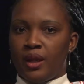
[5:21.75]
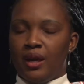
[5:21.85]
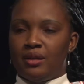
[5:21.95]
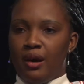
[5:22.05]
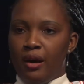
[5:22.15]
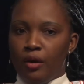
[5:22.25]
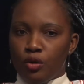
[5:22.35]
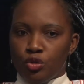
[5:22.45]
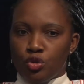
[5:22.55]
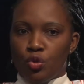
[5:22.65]
and
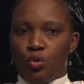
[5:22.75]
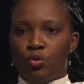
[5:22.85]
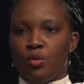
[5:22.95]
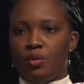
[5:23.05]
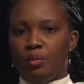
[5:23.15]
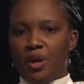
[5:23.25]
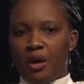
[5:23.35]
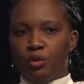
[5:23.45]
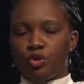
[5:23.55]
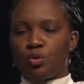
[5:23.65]
how to be
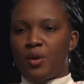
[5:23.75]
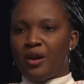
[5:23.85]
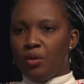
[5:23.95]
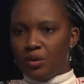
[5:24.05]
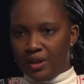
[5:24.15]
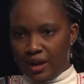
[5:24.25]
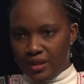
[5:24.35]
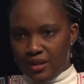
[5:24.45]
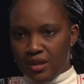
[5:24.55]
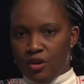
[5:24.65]
able to
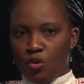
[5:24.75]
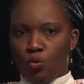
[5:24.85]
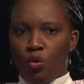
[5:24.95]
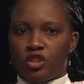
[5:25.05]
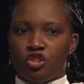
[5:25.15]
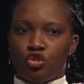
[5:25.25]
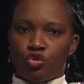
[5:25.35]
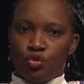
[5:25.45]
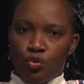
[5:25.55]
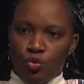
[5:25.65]
recognize what is
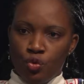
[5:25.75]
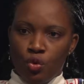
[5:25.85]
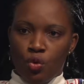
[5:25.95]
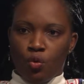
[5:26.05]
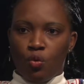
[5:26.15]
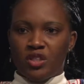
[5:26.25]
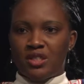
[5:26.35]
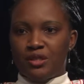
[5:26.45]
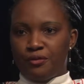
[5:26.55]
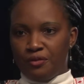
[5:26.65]
true, what
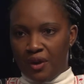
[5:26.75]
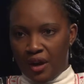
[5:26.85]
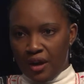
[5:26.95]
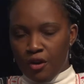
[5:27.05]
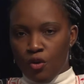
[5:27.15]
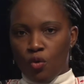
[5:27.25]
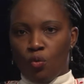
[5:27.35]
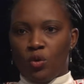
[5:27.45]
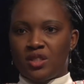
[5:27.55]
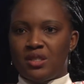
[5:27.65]
is fair,
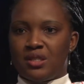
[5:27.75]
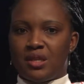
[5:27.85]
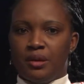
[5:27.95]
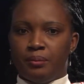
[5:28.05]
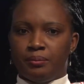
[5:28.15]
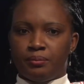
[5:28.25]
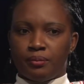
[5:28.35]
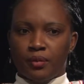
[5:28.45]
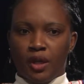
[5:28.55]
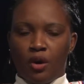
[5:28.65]
what is
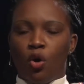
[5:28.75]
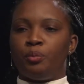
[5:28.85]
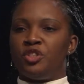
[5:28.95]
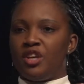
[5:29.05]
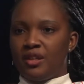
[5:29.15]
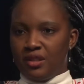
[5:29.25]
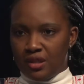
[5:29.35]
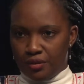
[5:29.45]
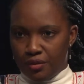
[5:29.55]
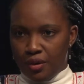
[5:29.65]

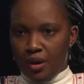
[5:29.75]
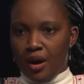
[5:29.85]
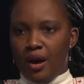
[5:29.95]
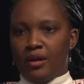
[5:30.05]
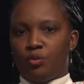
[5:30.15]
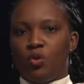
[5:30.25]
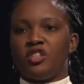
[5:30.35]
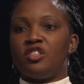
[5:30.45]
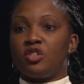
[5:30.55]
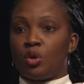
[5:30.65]
objective, and
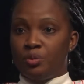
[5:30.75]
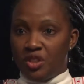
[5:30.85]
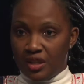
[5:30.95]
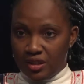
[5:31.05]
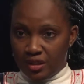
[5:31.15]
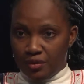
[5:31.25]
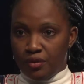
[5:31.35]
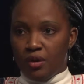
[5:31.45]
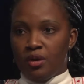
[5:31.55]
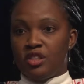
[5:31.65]
what is
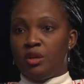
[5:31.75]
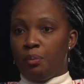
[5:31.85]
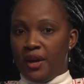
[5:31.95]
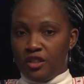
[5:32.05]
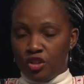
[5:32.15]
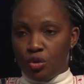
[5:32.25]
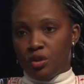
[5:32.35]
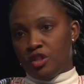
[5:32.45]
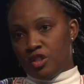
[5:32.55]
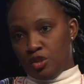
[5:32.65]
subjective, depending
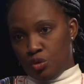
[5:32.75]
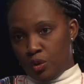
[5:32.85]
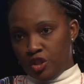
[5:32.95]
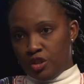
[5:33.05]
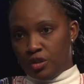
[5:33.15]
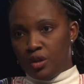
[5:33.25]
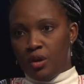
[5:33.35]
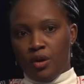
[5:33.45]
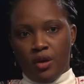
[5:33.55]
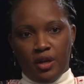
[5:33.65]
on the situation.
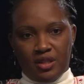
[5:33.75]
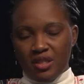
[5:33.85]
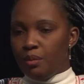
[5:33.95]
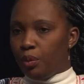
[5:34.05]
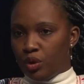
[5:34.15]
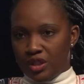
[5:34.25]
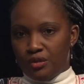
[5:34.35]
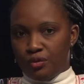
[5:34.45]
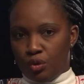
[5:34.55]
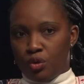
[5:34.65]
It is
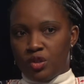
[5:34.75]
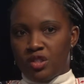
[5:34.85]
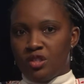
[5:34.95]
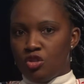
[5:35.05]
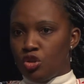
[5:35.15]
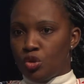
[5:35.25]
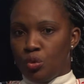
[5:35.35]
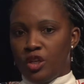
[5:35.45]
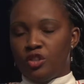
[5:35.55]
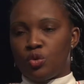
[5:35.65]
important for us not
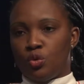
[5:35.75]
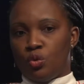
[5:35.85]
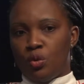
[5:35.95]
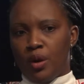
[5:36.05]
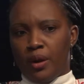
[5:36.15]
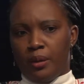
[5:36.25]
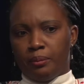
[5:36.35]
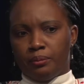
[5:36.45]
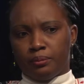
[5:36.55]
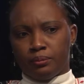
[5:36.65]
only
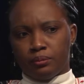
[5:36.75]
to